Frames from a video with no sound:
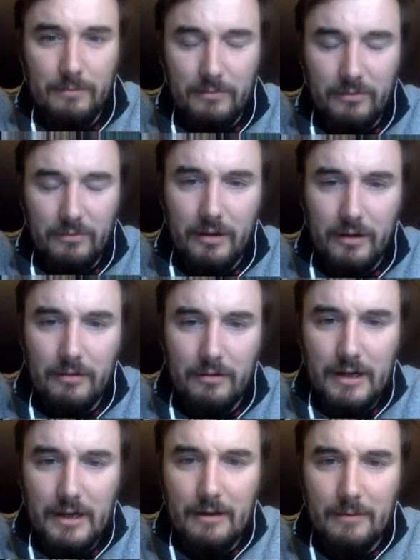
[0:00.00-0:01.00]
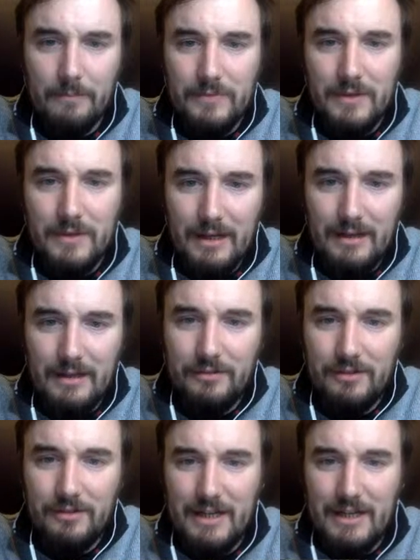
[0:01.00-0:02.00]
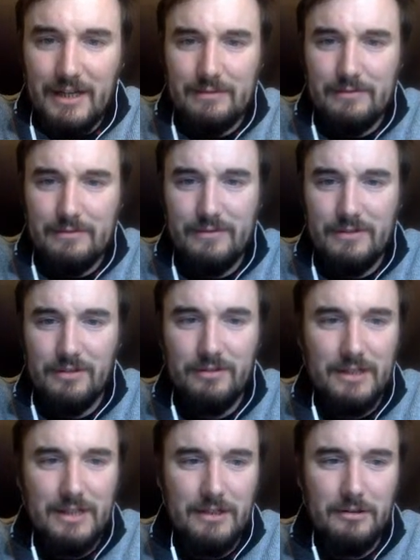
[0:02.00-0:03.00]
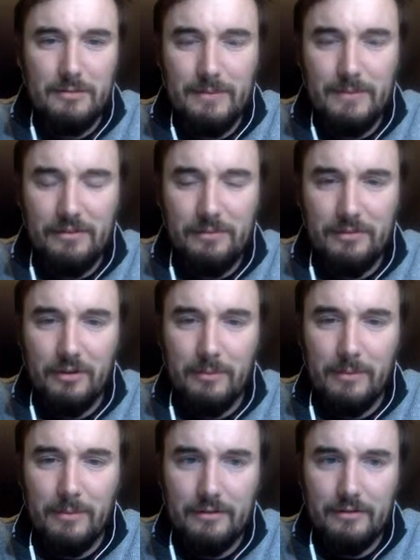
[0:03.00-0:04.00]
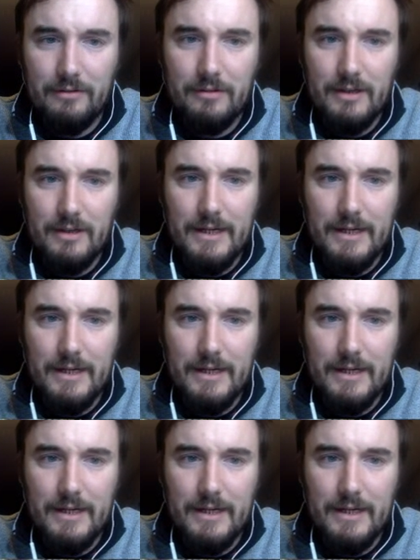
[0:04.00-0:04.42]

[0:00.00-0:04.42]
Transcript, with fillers: So and that's just kind of just a little, that's my soapbox.